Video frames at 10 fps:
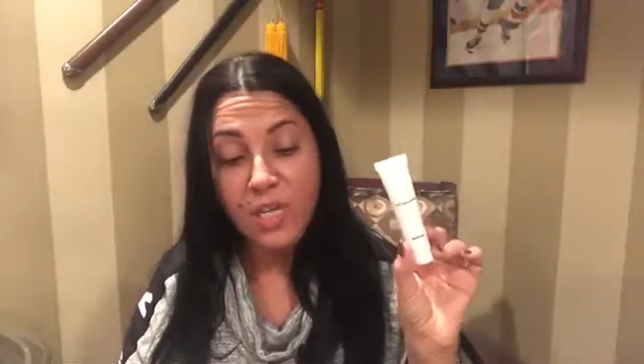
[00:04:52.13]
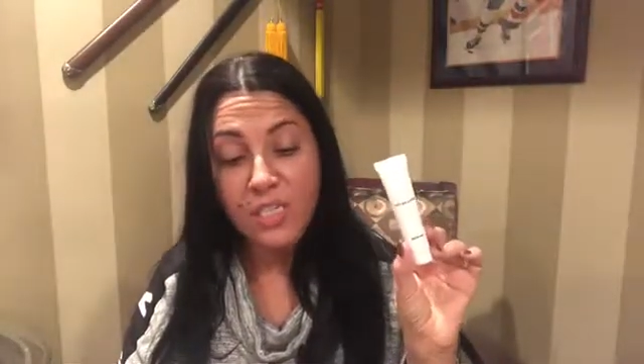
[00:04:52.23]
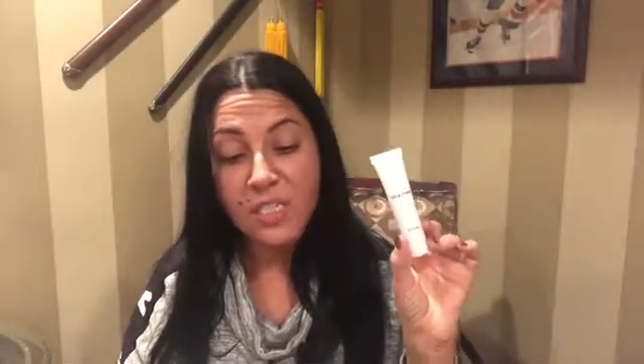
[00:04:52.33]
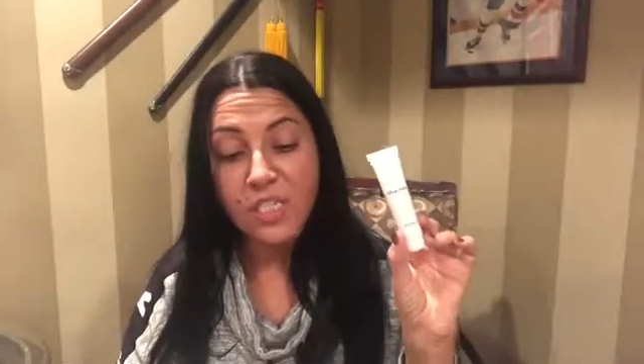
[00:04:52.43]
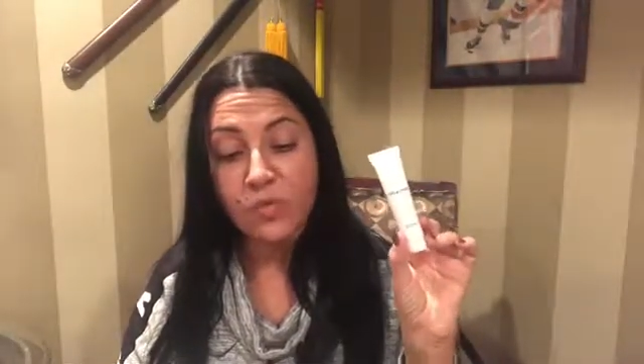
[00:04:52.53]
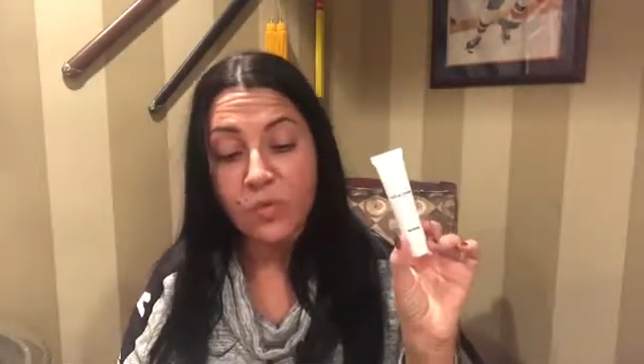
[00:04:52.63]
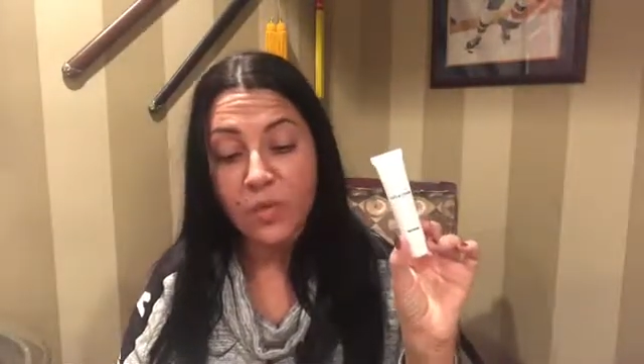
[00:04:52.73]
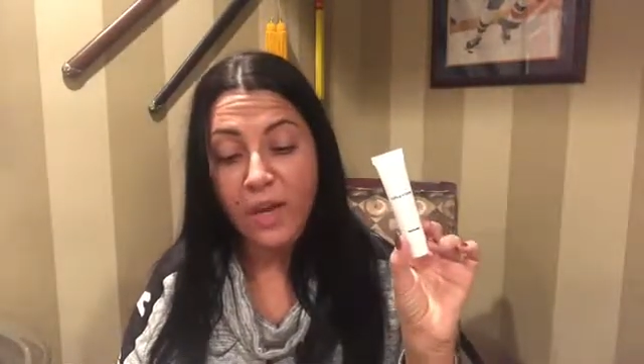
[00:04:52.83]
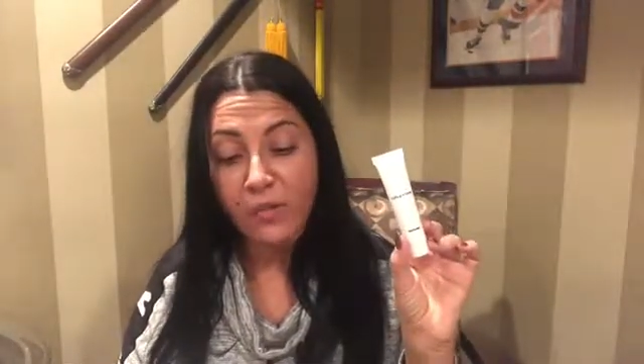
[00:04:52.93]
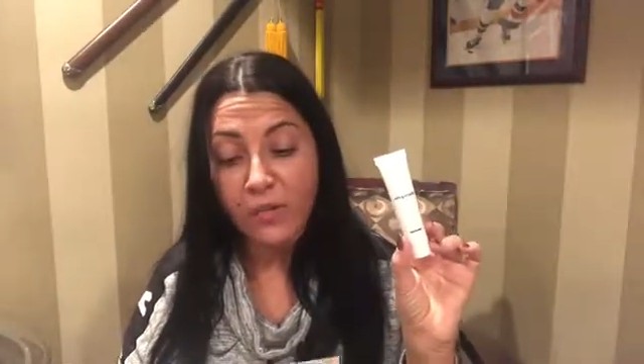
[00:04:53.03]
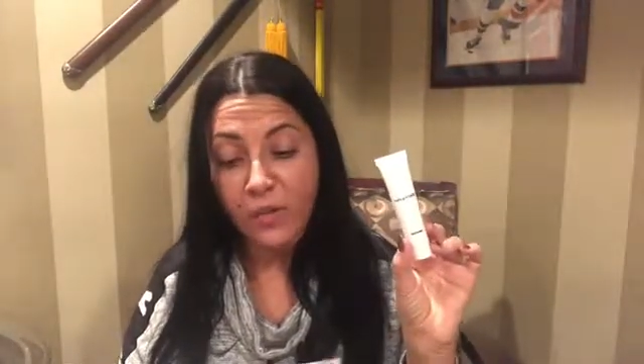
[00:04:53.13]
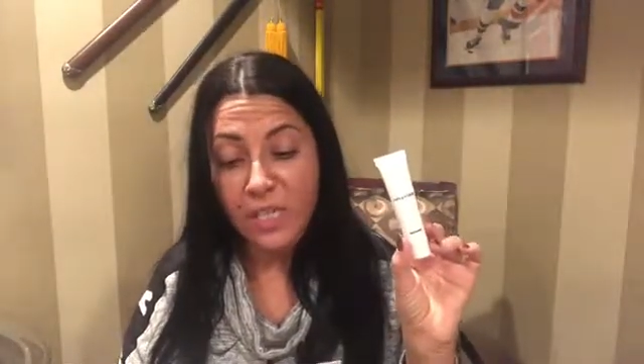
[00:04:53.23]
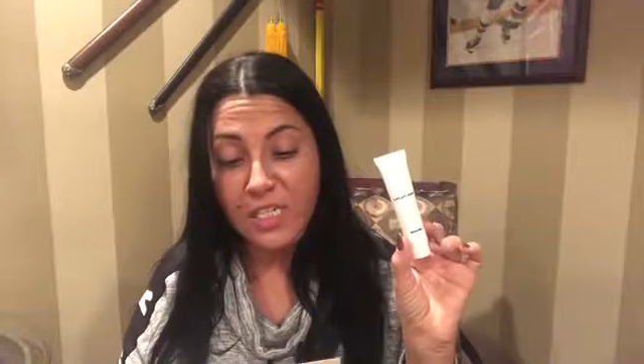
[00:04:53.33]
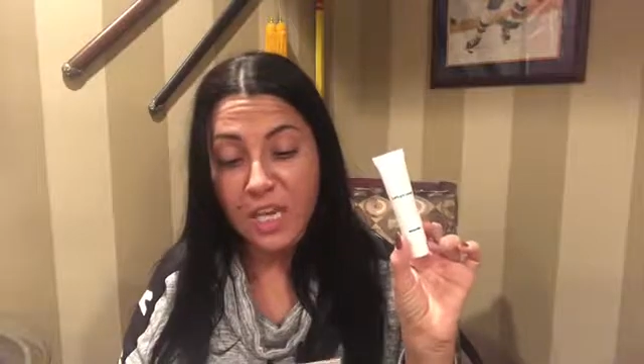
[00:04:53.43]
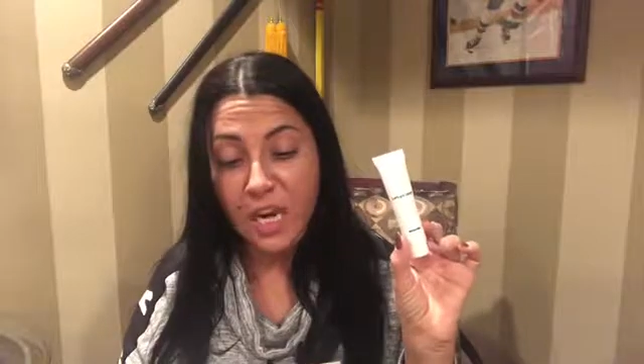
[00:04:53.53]
It says, smooth out
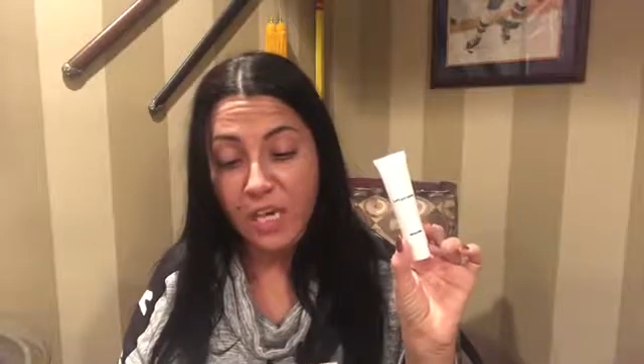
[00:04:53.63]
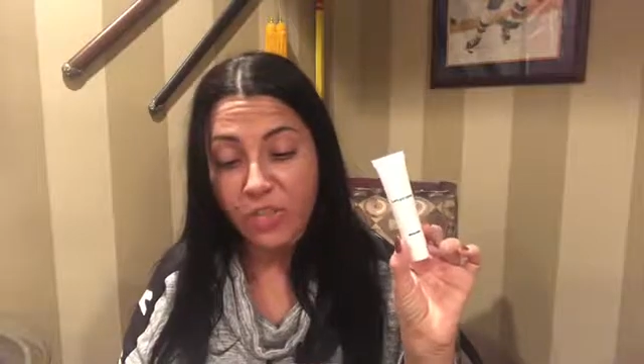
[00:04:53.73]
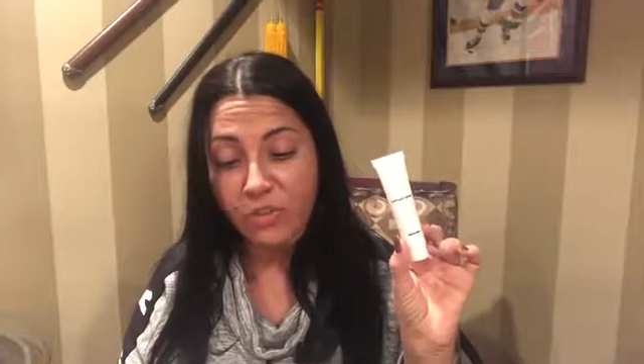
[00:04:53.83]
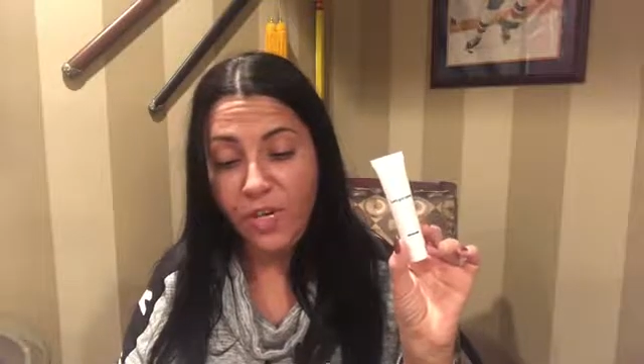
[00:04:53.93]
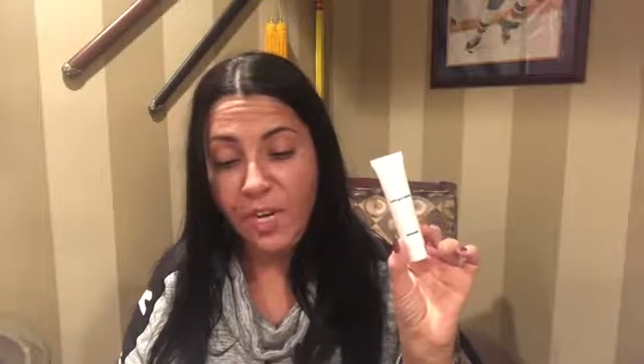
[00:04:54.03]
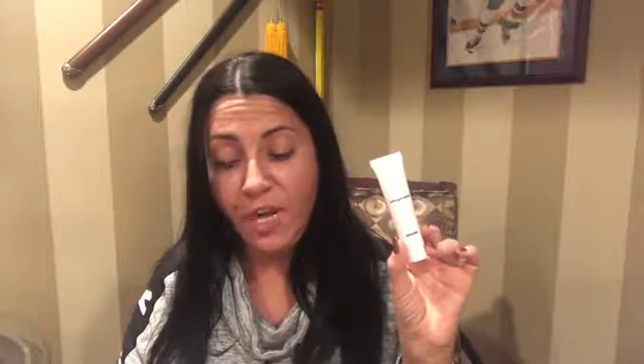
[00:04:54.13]
frizz, hydrate,